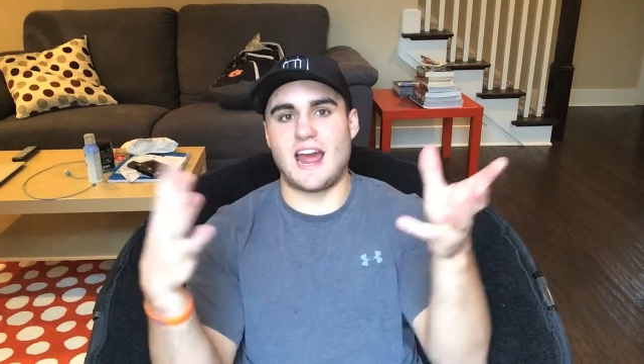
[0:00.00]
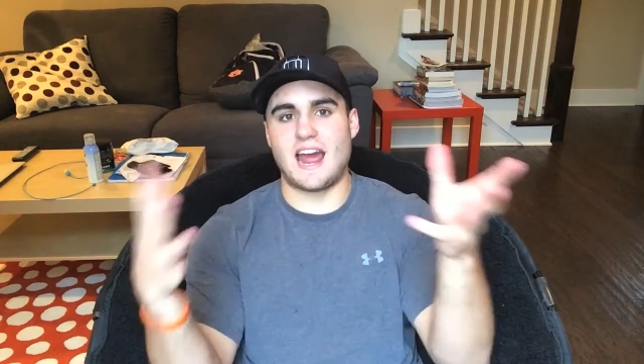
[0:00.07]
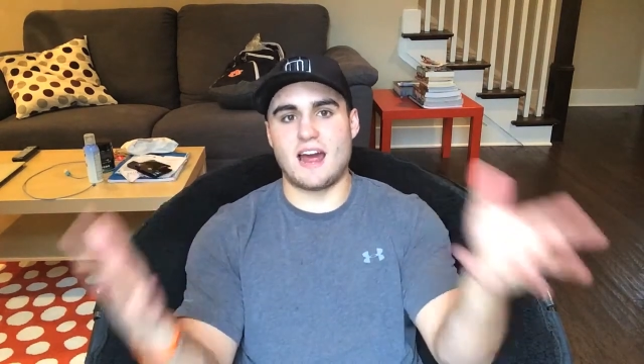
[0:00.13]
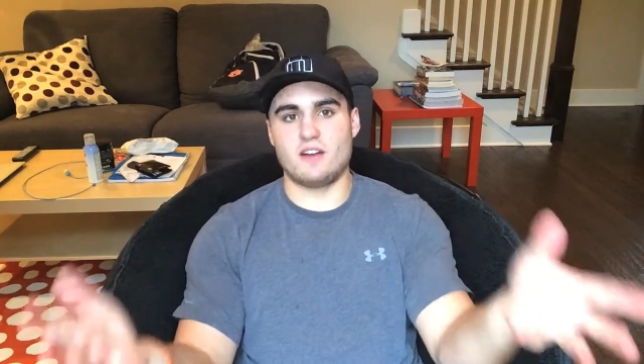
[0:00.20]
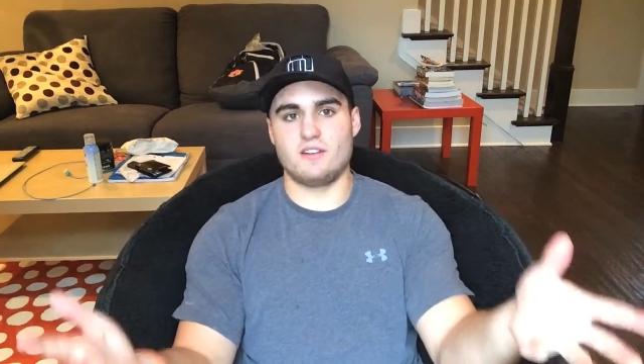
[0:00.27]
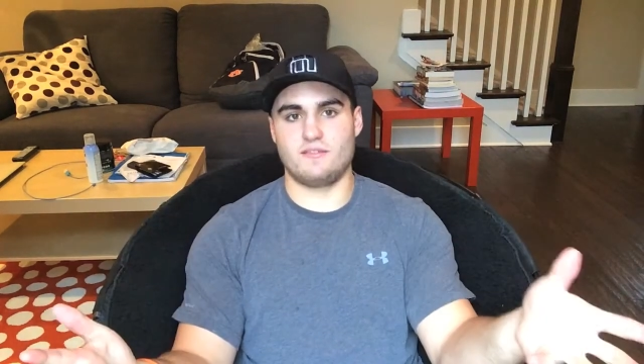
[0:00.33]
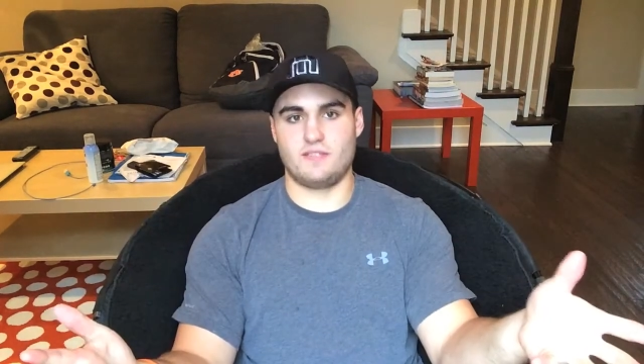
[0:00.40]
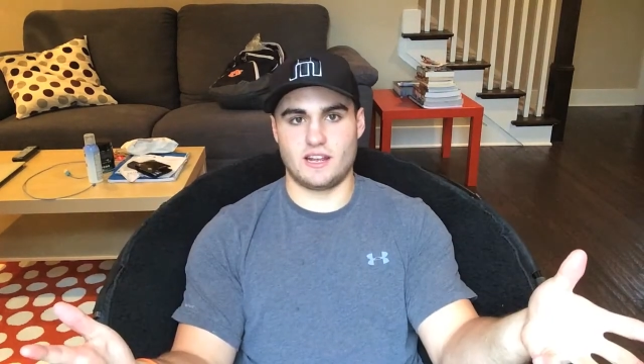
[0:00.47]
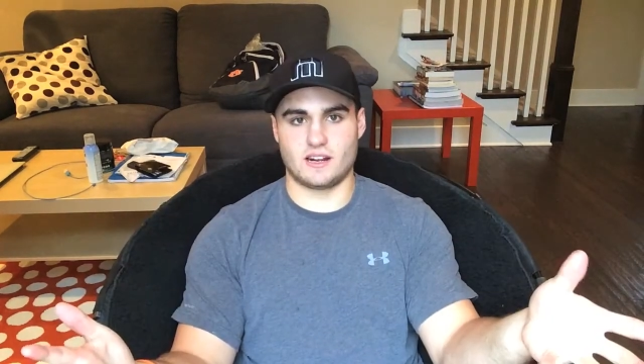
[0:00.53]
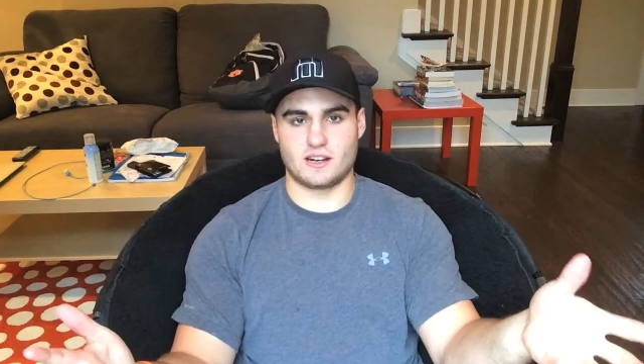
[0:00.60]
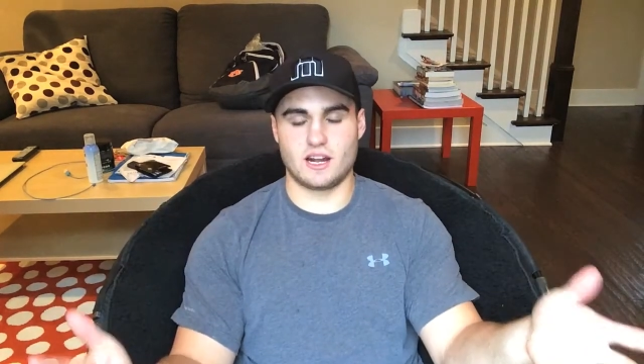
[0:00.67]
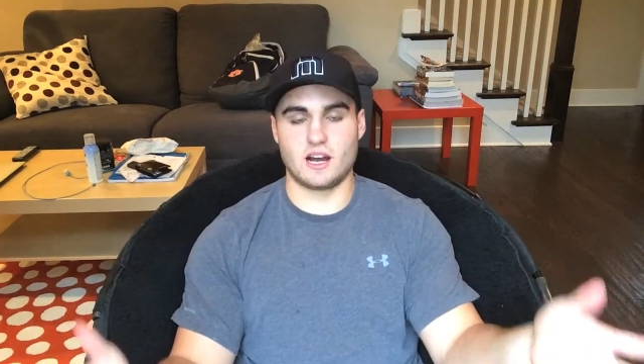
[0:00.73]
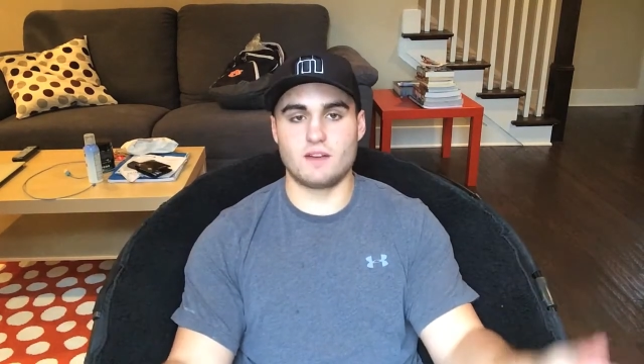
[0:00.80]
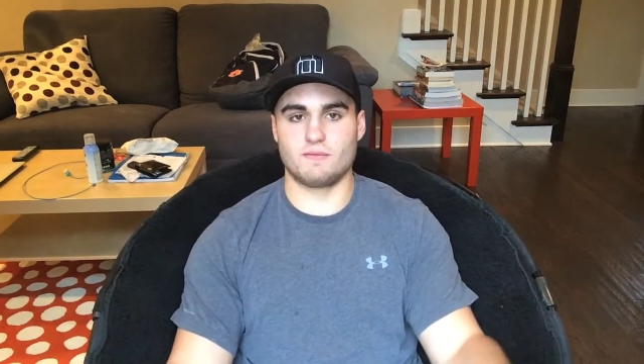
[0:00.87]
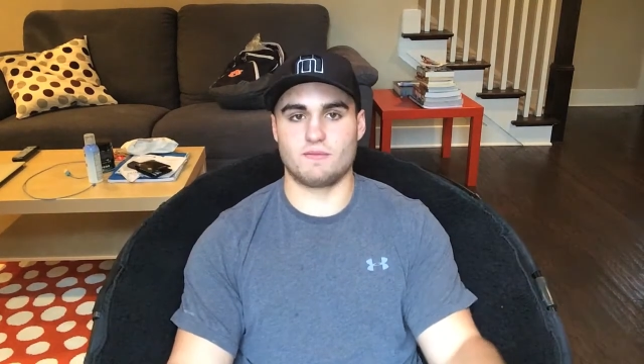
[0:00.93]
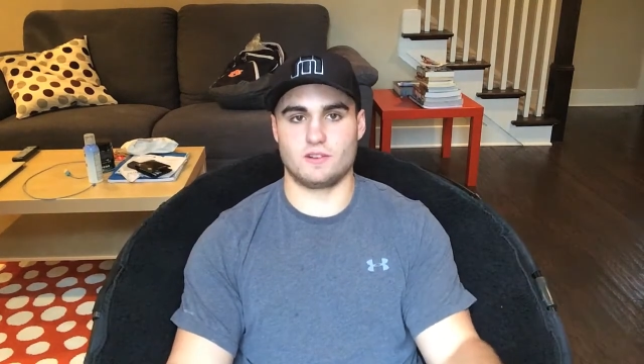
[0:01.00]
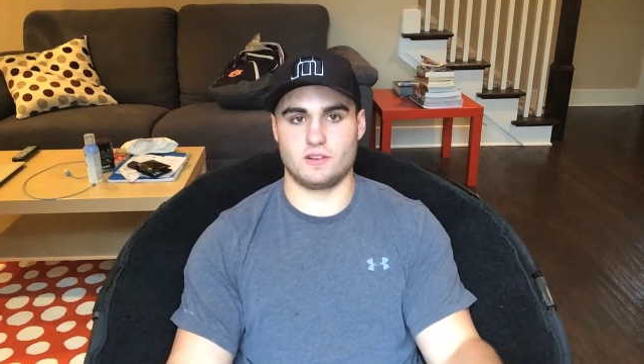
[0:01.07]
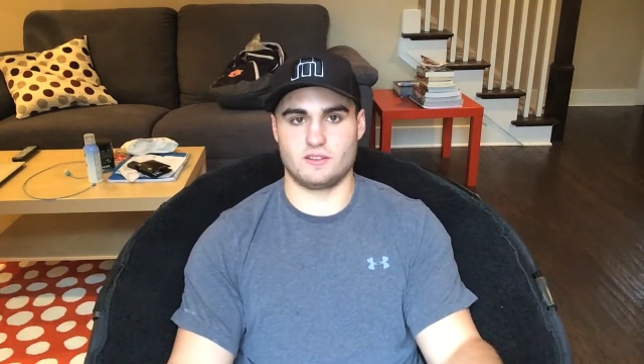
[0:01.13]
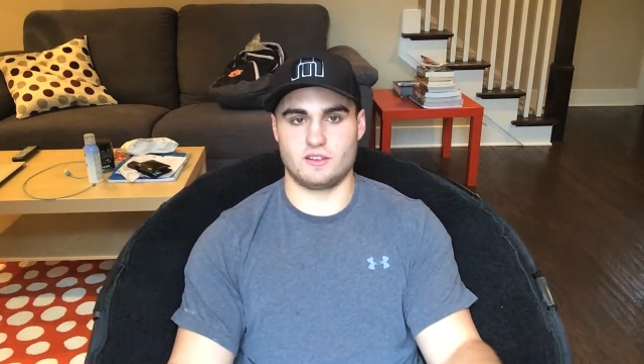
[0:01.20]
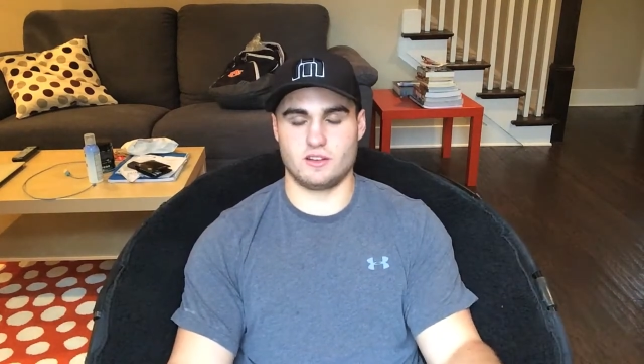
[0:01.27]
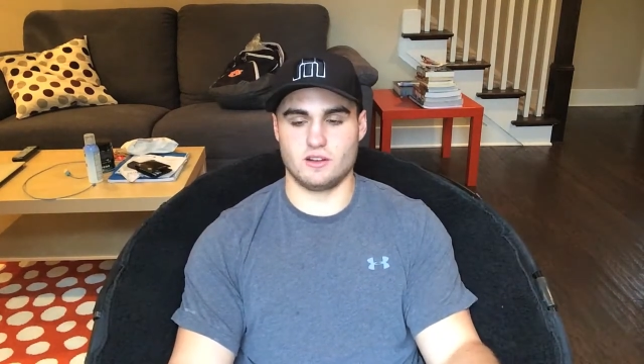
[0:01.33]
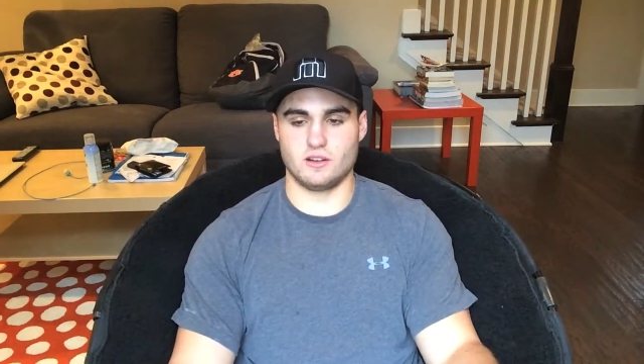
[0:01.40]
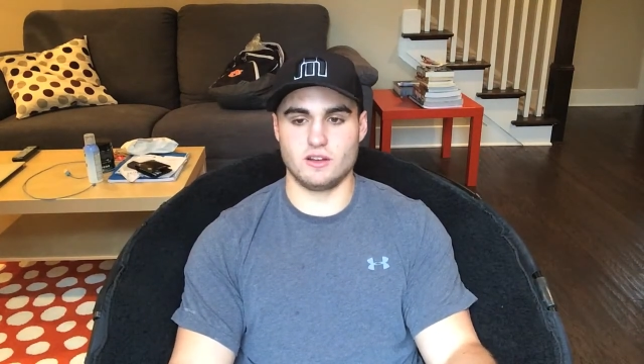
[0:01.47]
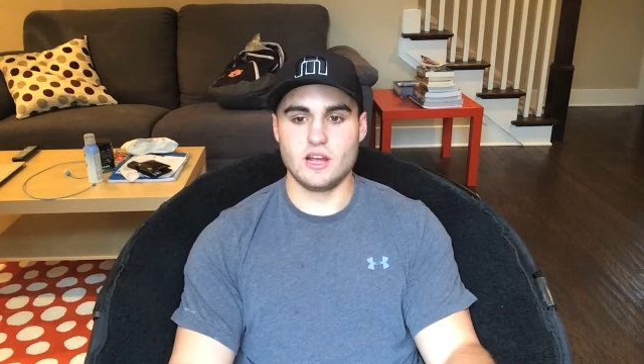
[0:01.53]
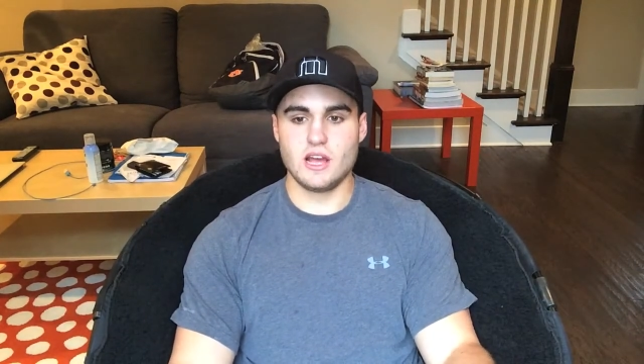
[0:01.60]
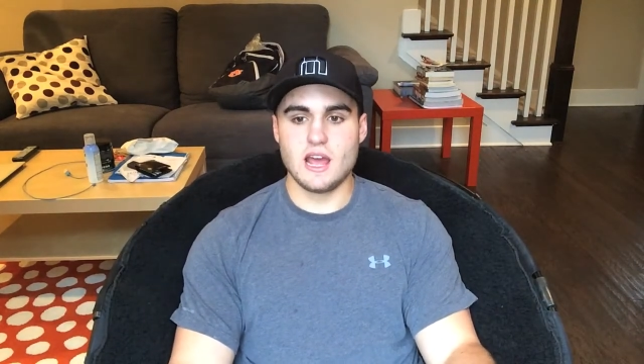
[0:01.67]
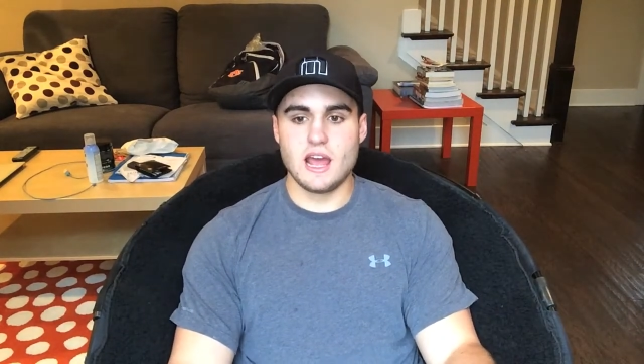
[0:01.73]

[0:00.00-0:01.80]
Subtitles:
out of their comfort zone.